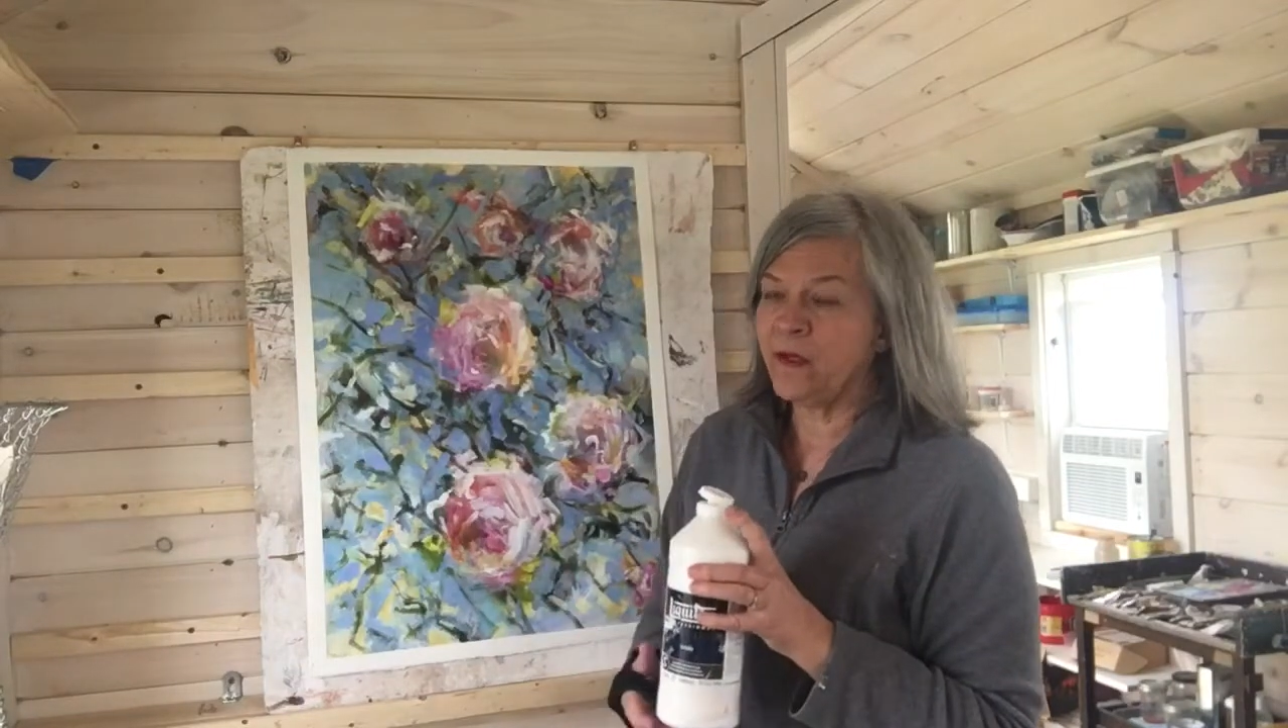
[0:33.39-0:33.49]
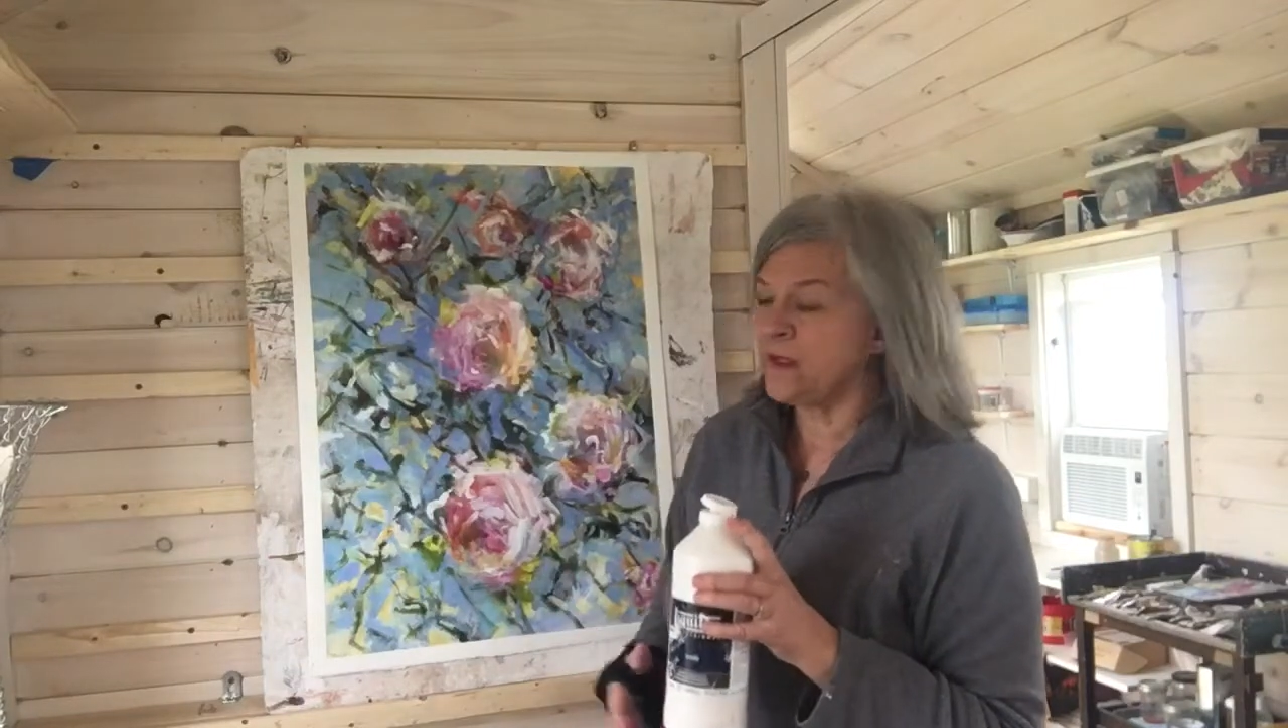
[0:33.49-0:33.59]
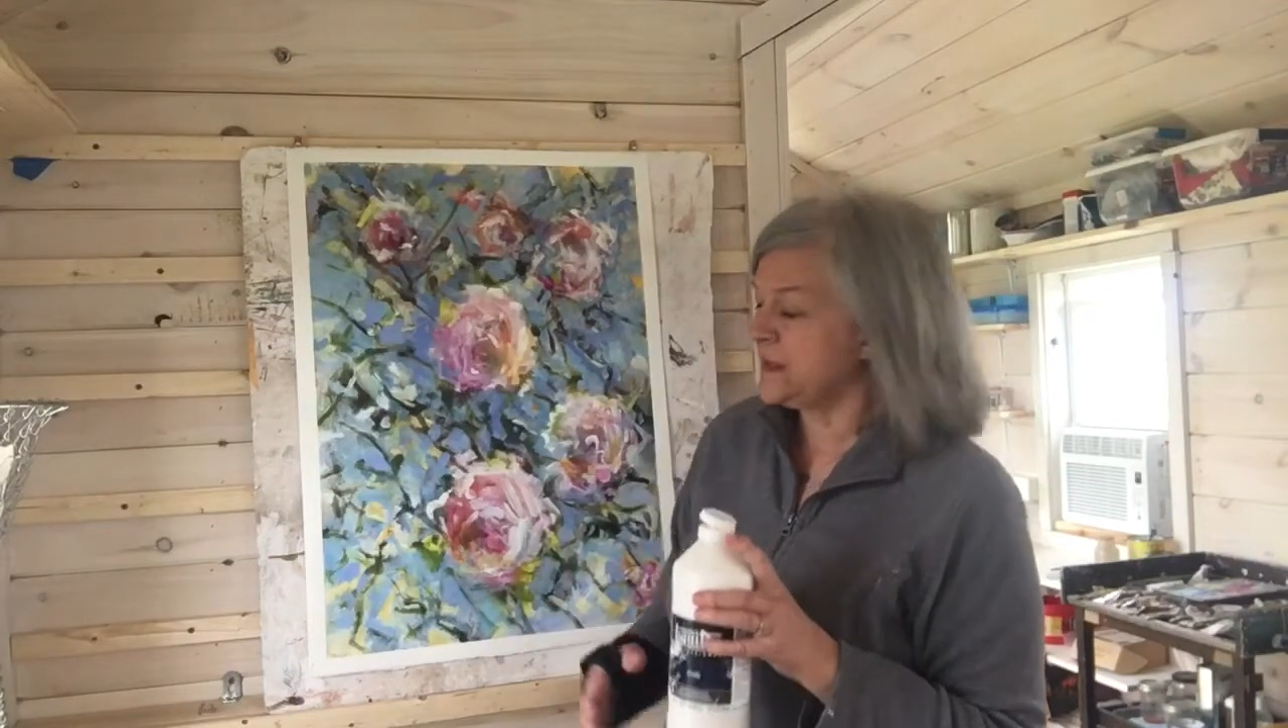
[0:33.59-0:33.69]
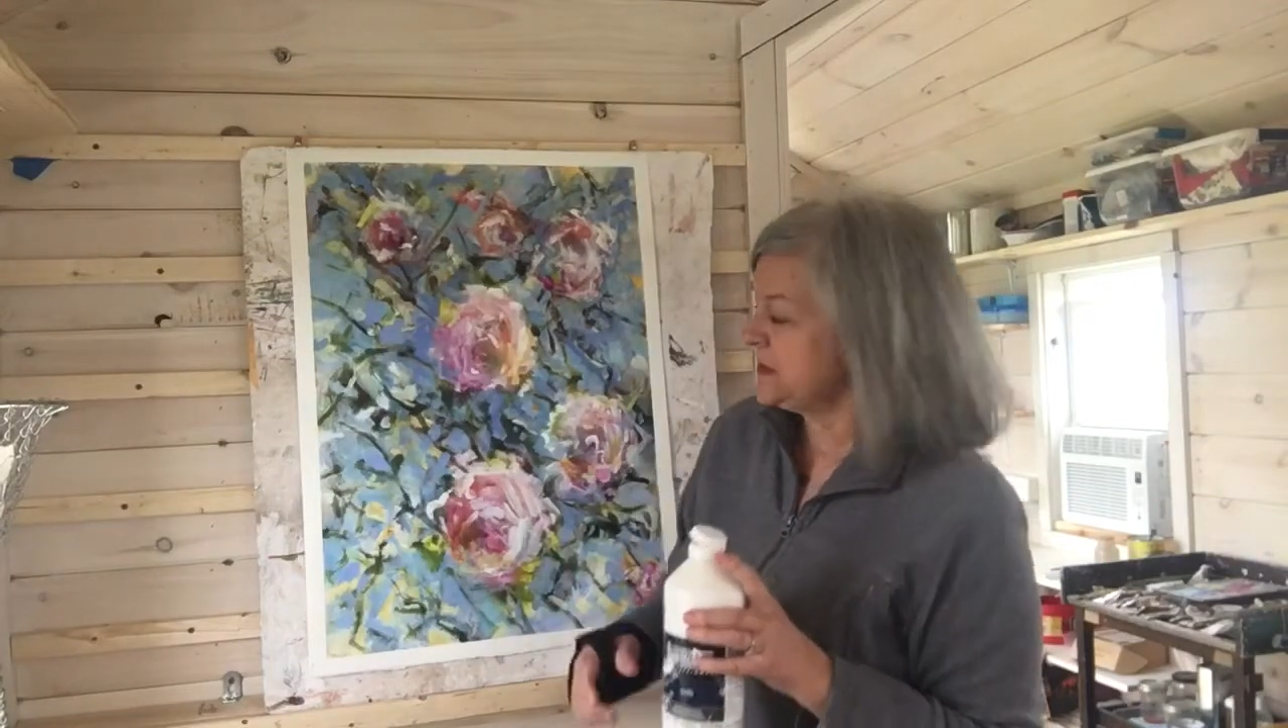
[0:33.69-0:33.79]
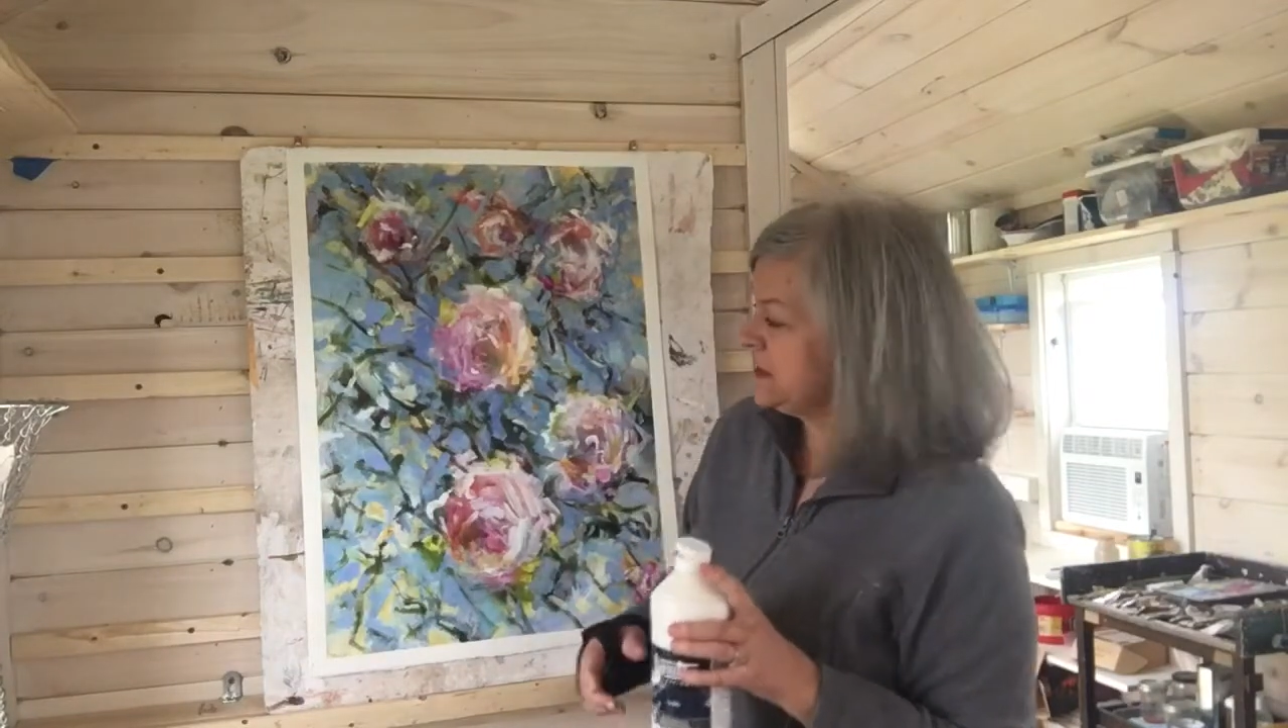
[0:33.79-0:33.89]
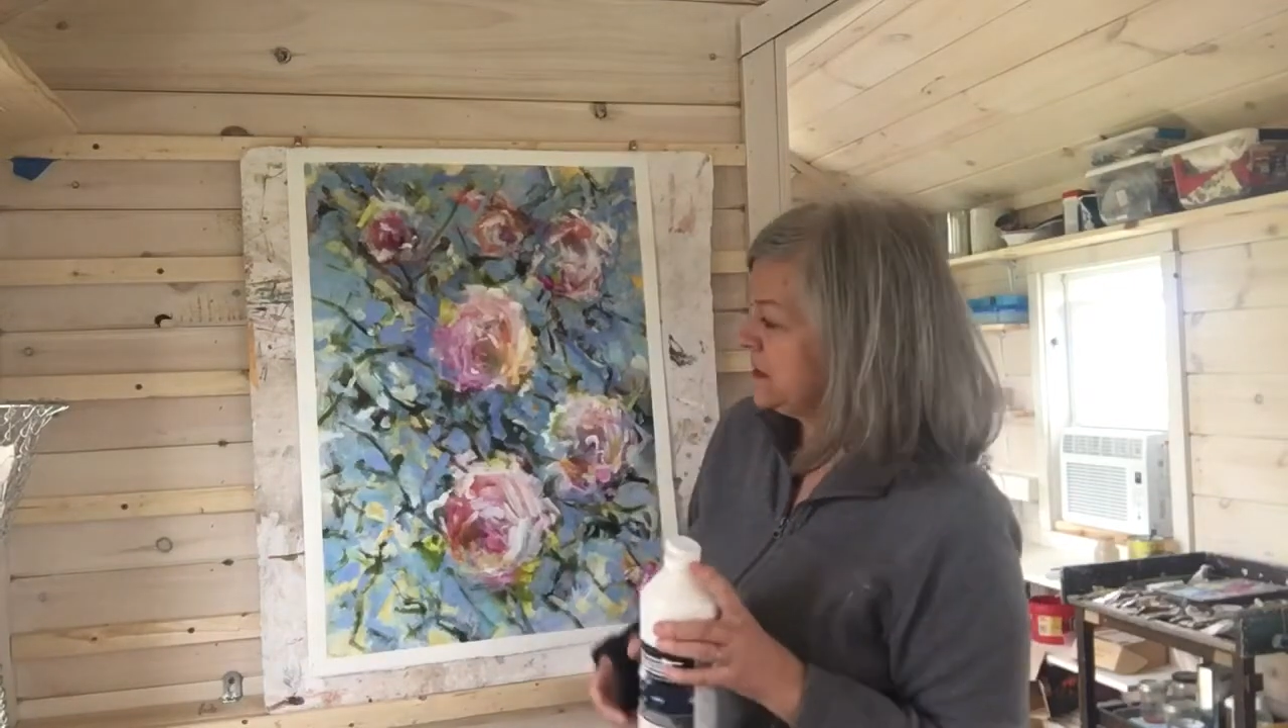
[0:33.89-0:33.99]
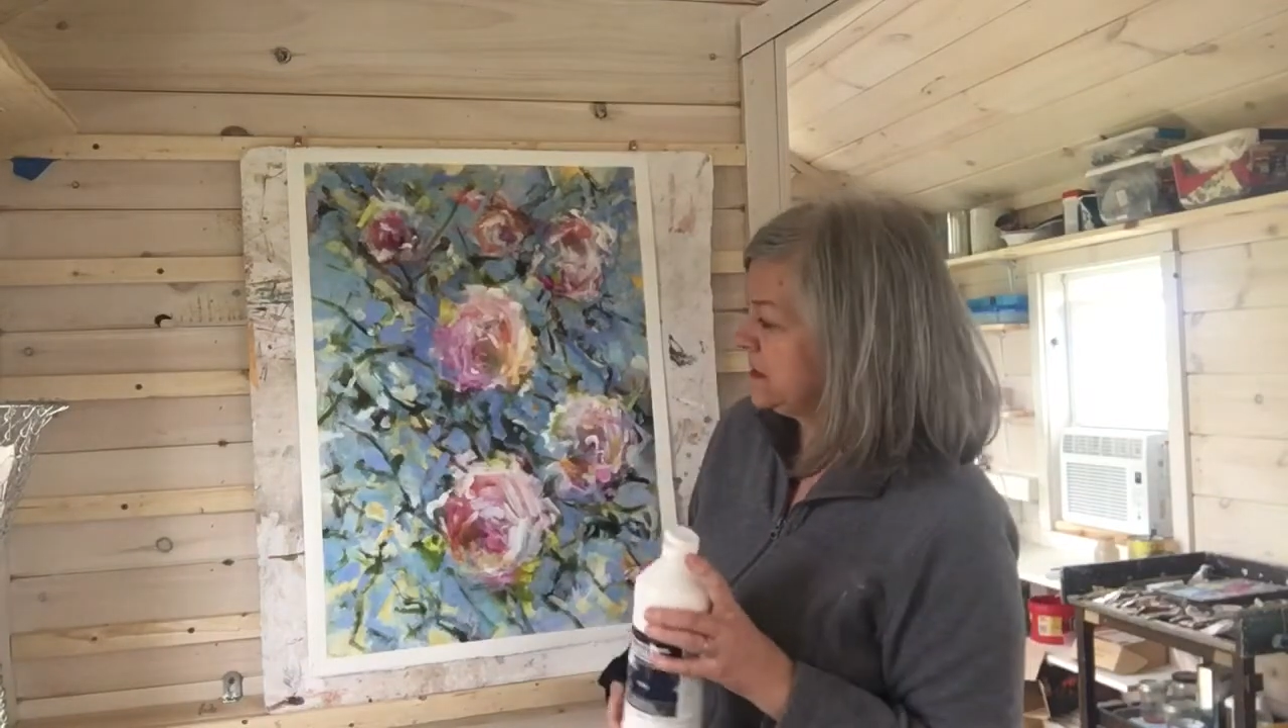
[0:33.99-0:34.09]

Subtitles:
is the